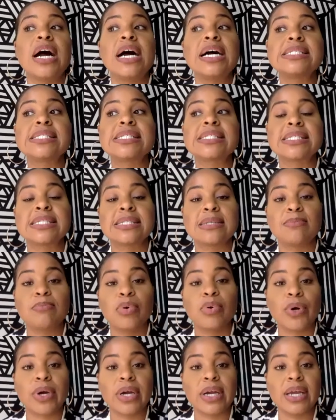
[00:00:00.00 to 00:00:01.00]
us, it's
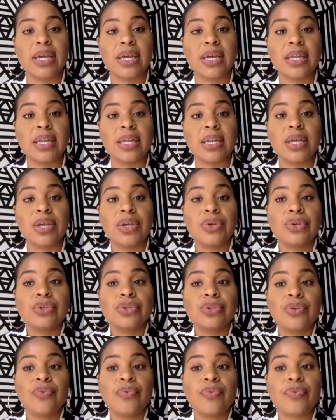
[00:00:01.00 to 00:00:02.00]
important.
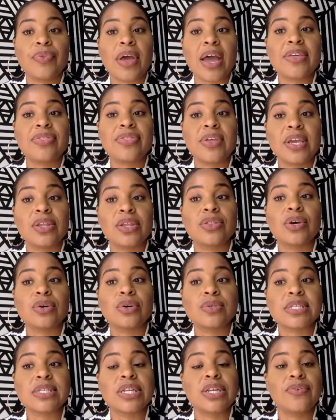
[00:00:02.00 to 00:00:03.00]
I think
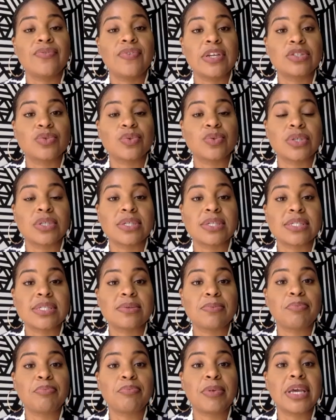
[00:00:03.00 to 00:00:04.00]
those individuals,
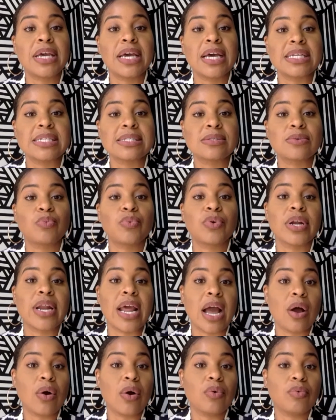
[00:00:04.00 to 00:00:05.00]
because we're
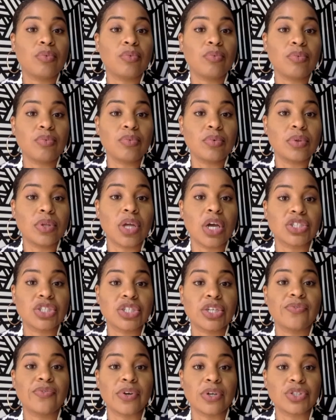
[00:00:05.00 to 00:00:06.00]
now launching
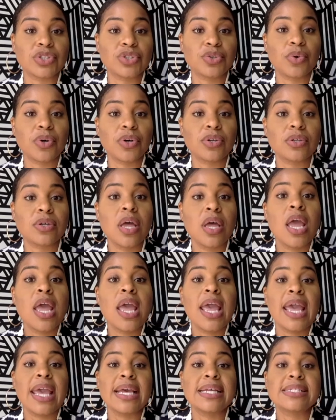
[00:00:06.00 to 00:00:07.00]
virtual,
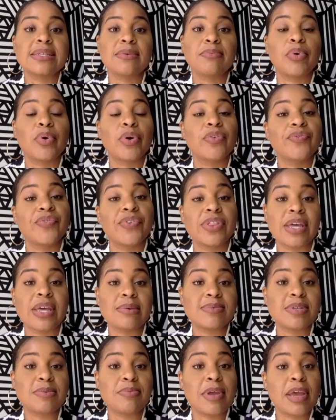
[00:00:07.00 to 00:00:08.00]
it's important for them
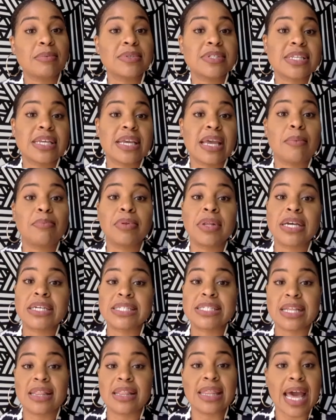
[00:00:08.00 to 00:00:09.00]
to be able to get plugged
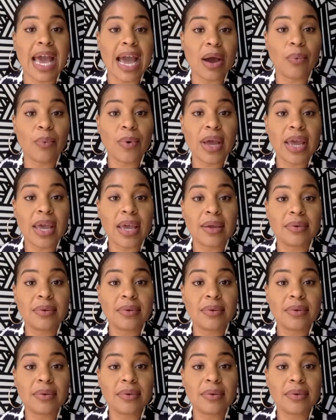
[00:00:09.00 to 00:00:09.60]
in that way.